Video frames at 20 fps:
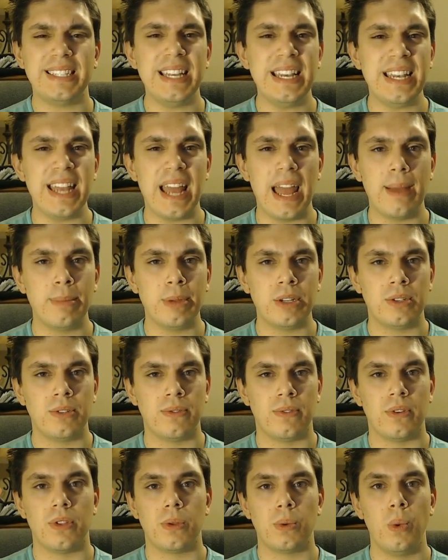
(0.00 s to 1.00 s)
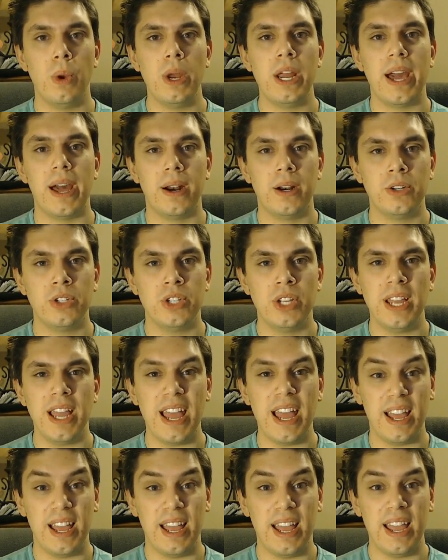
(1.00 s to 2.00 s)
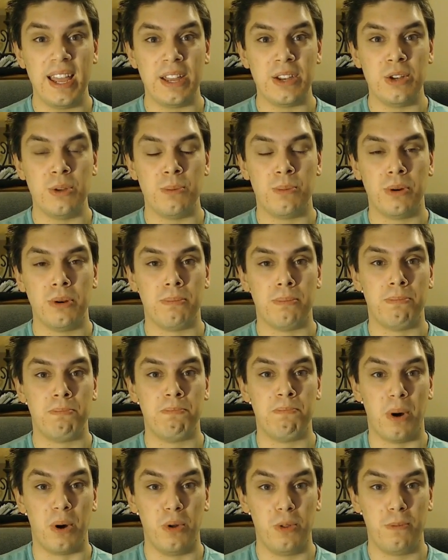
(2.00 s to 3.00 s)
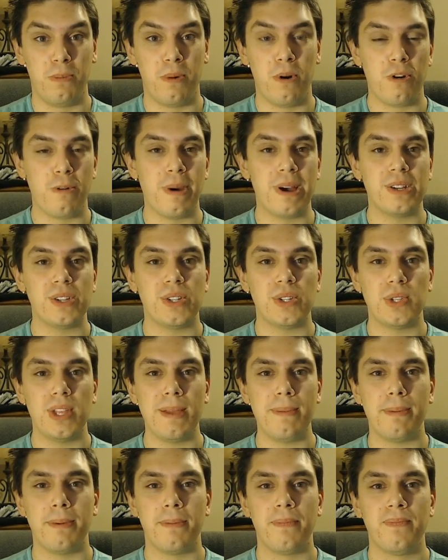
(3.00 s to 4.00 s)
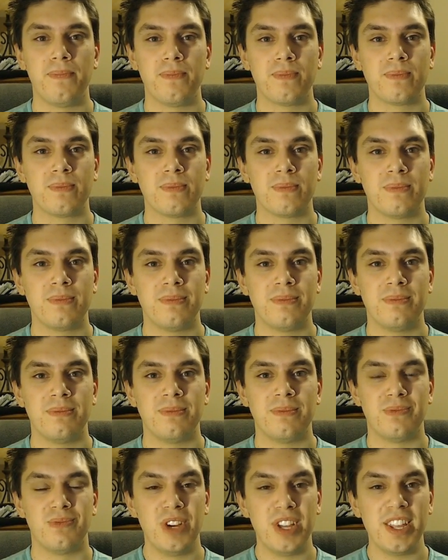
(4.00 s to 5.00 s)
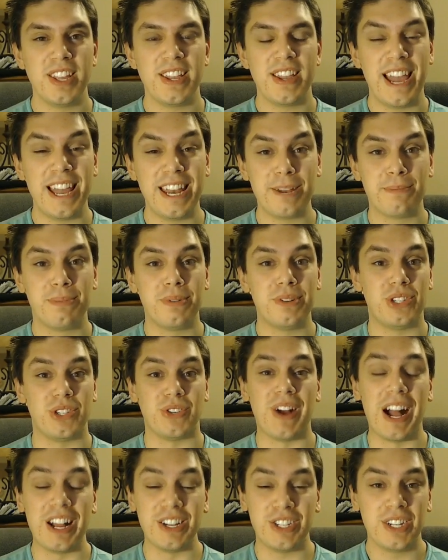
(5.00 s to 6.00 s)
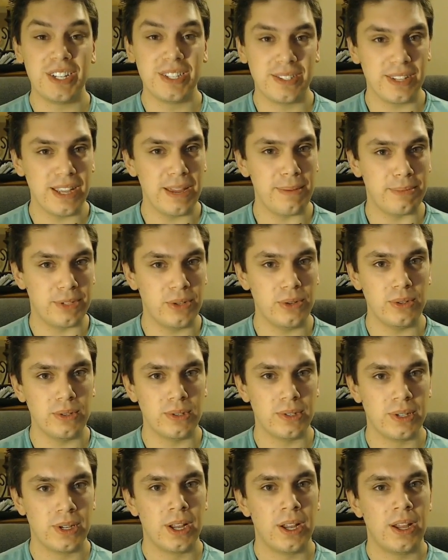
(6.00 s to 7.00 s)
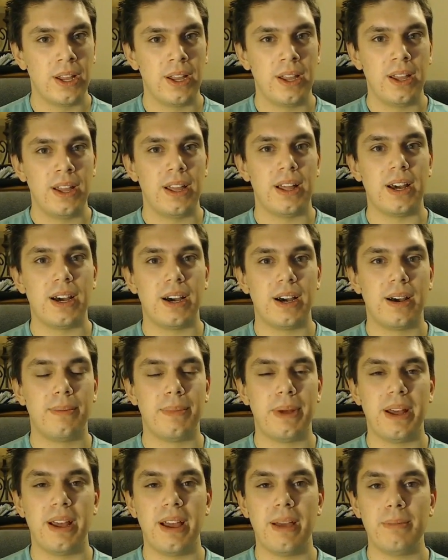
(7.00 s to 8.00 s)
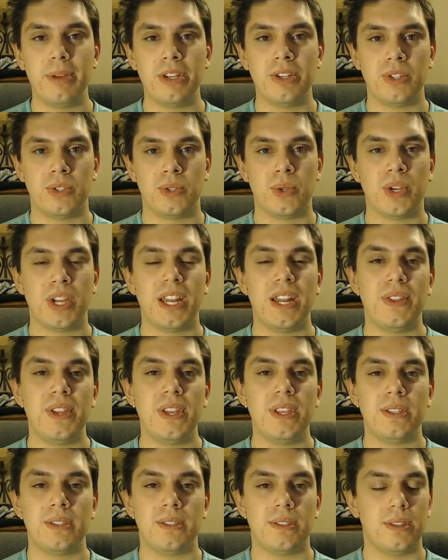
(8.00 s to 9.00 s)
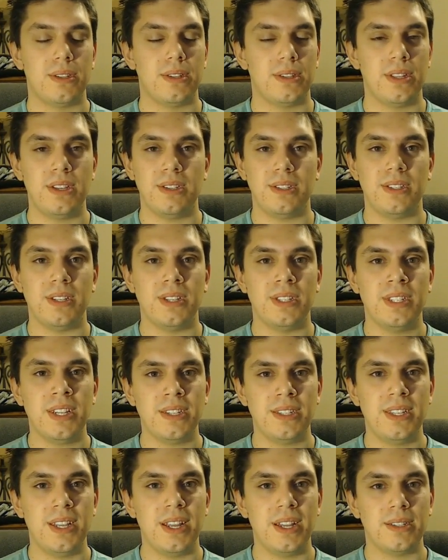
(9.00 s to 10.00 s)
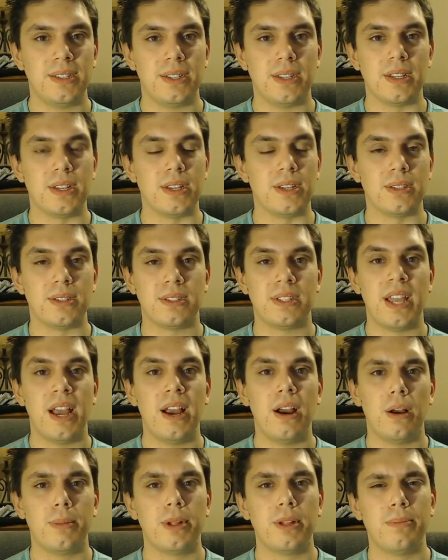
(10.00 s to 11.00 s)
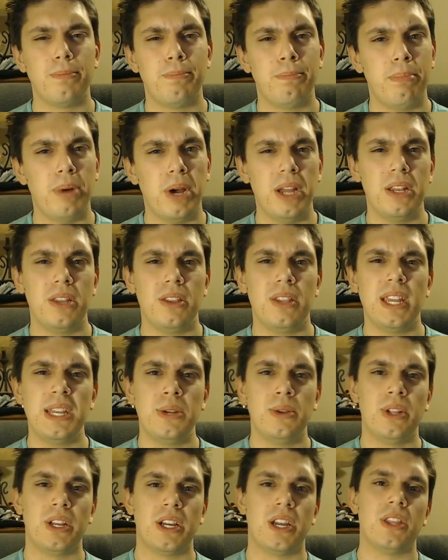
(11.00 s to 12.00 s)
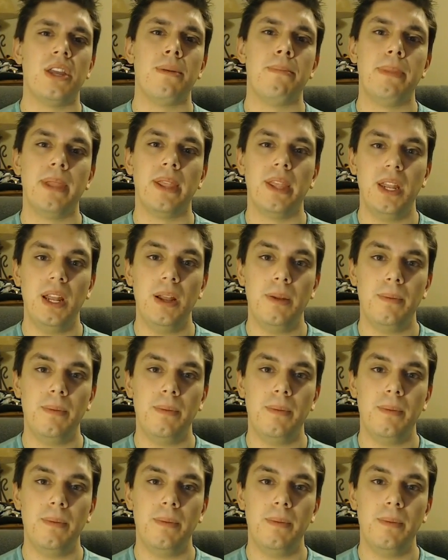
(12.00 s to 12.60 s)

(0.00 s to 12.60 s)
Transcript: damage for 3 energy, and you put both Pokemon to sleep? Really, you had to put Jirachi to sleep too? I mean, just looking at these statistics, it is terrible, but then you look at the ability.